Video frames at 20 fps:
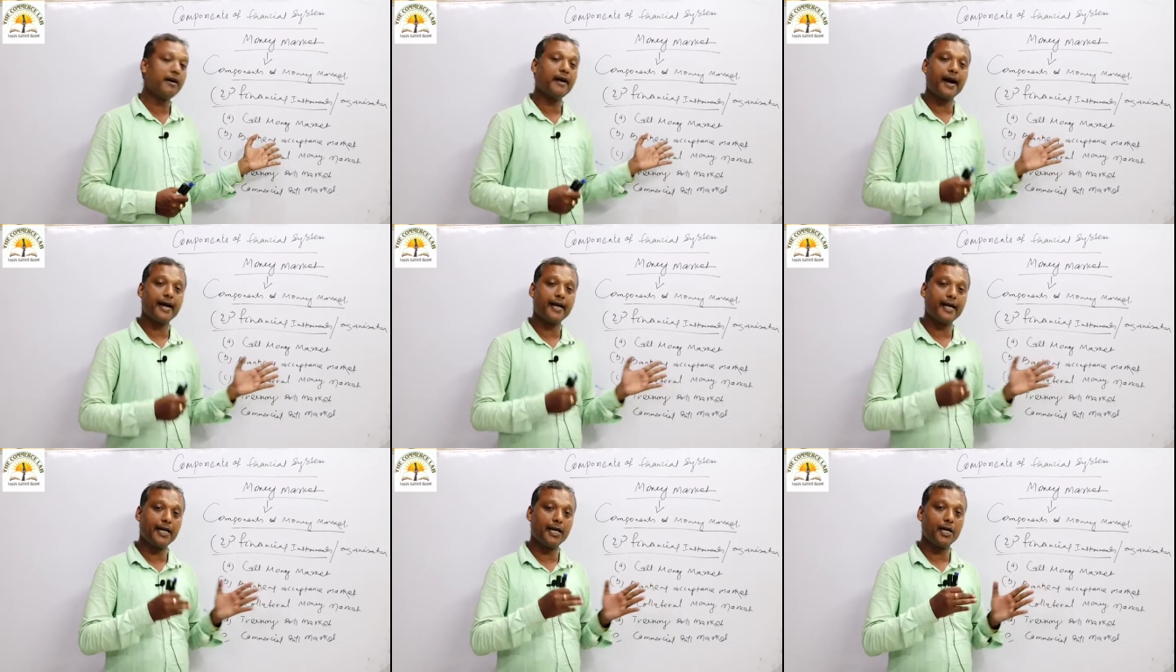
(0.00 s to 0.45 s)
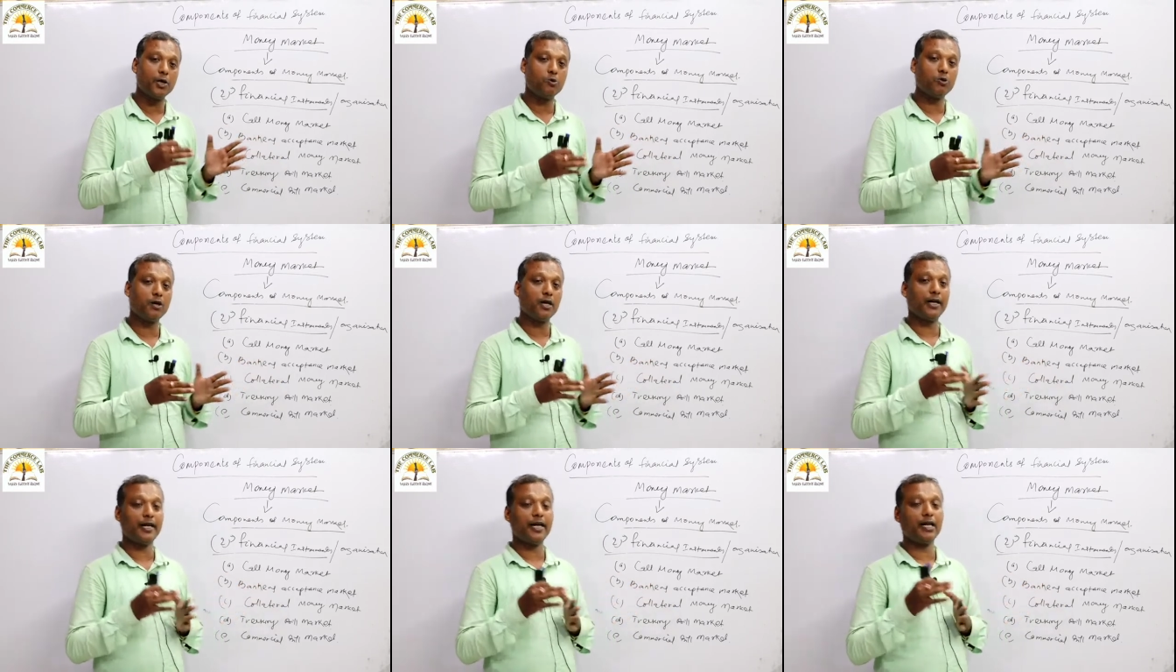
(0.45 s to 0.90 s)
and it
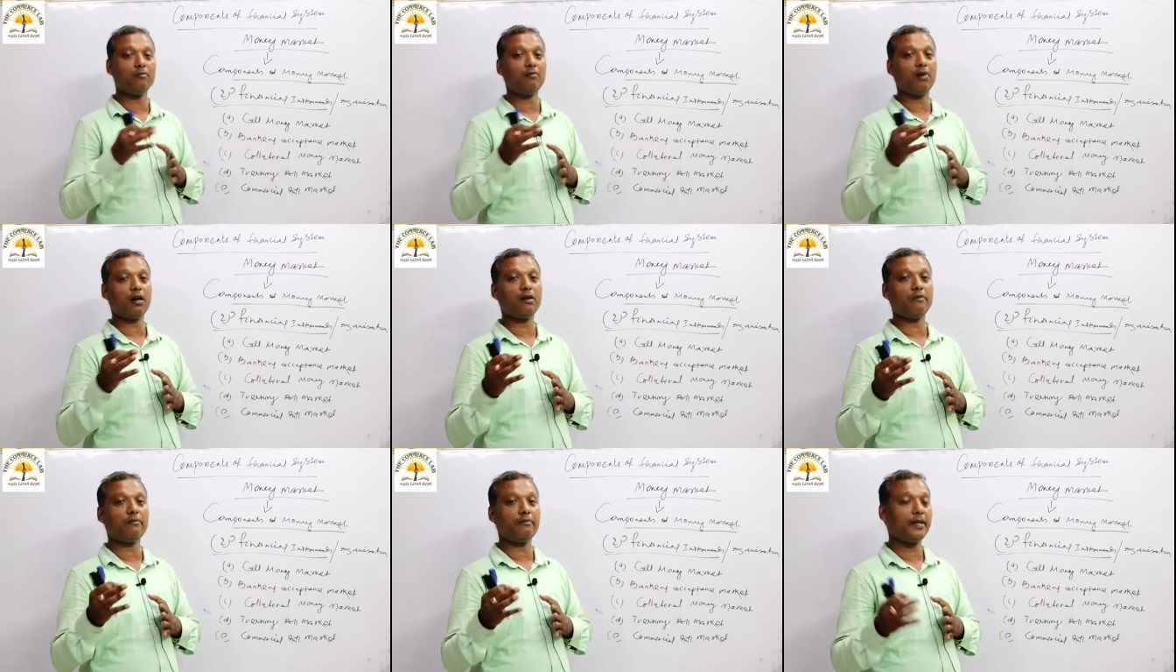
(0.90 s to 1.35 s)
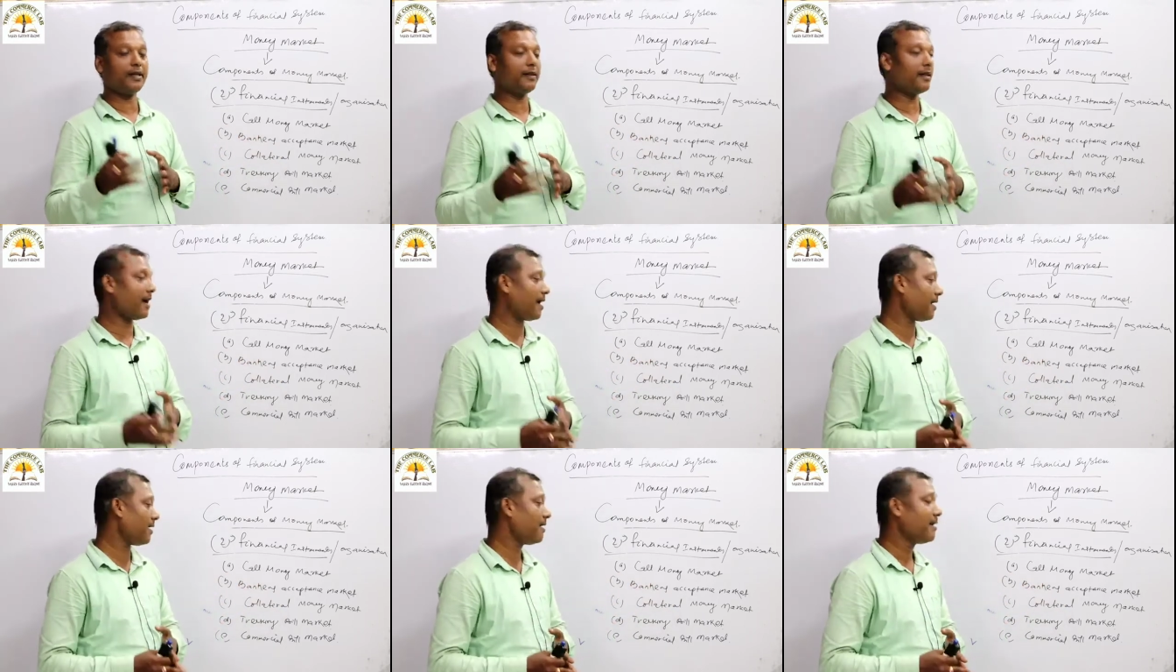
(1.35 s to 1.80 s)
usually involved
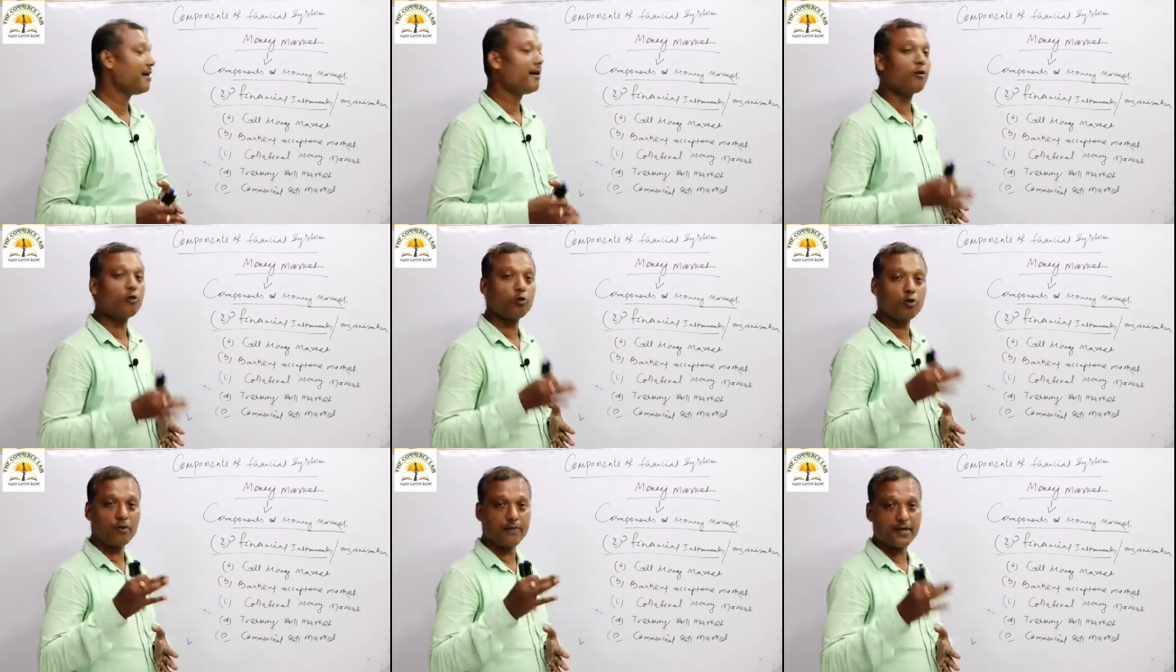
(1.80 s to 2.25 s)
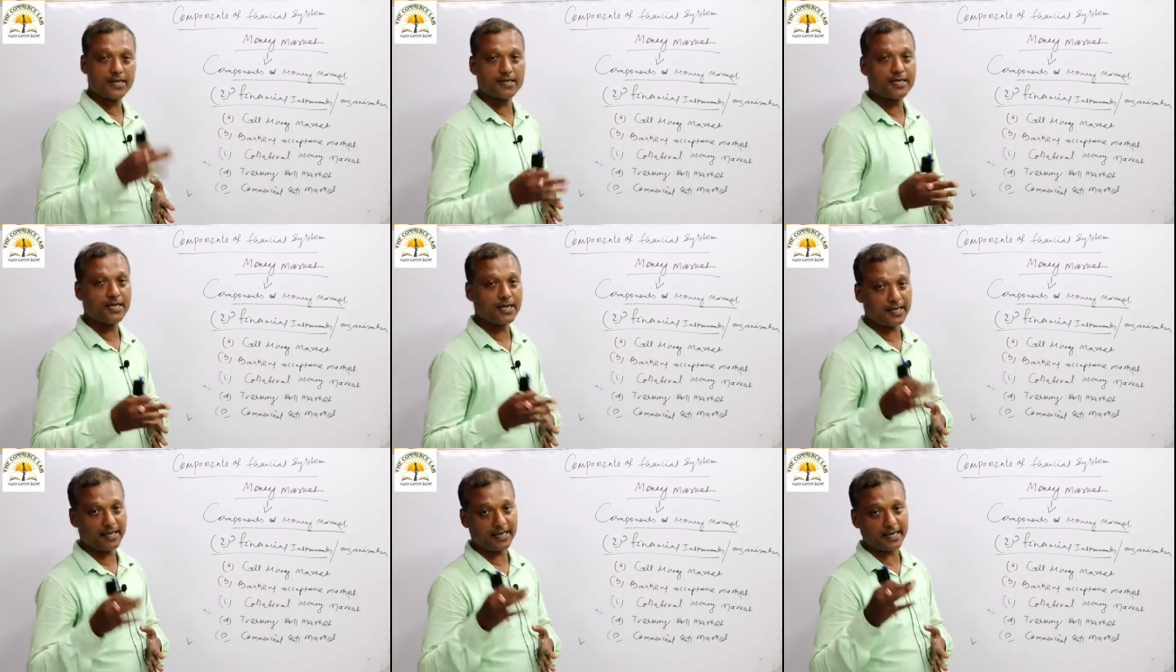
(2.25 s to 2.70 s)
with the
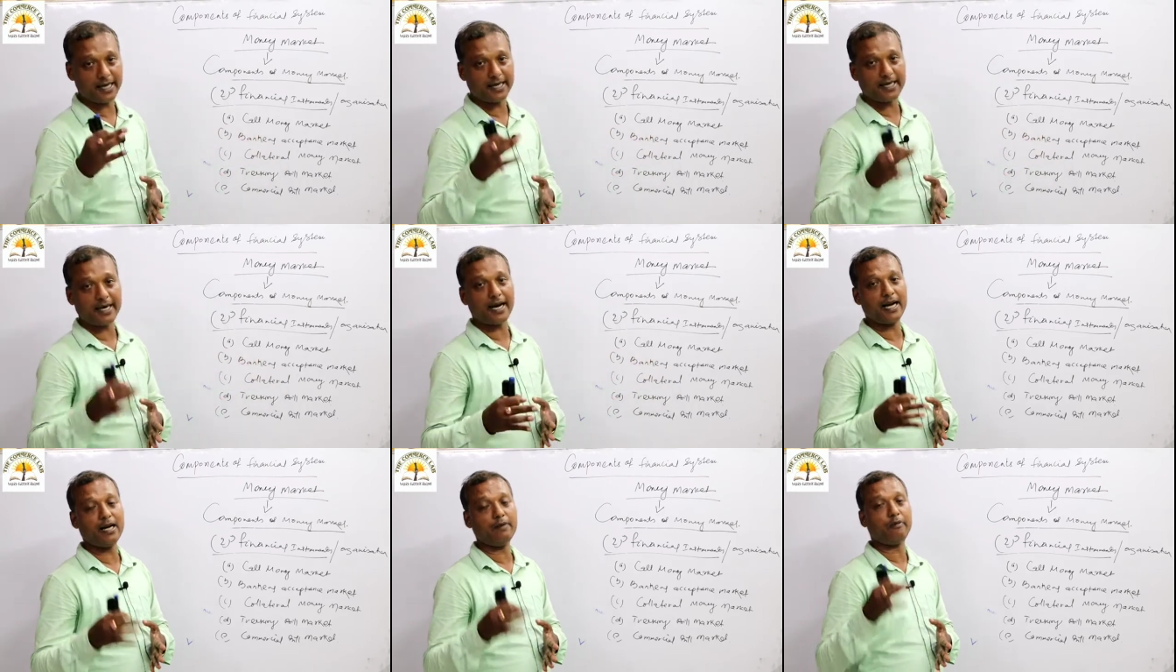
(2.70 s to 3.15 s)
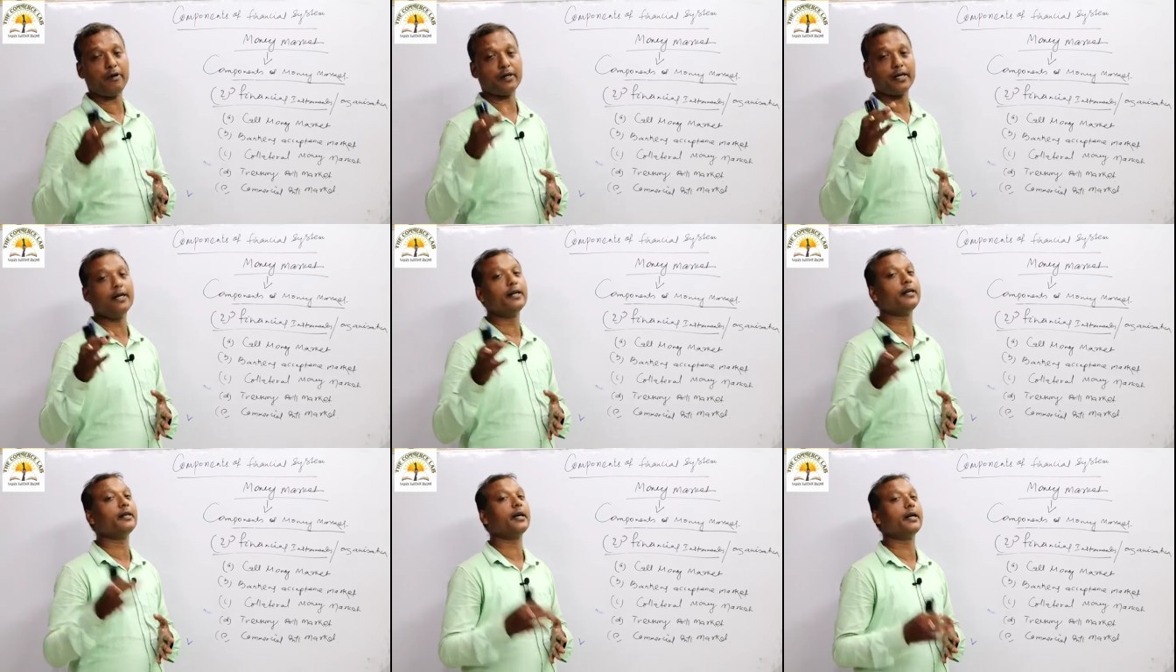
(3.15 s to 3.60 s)
domestic trade and
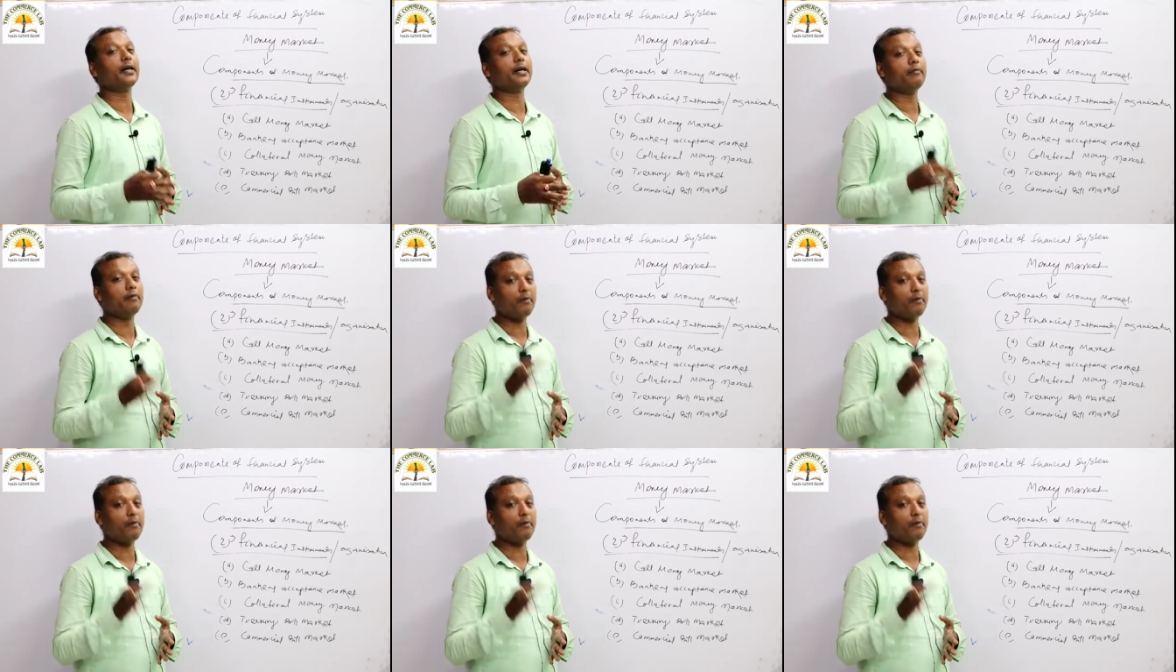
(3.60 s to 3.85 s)
foreign trade.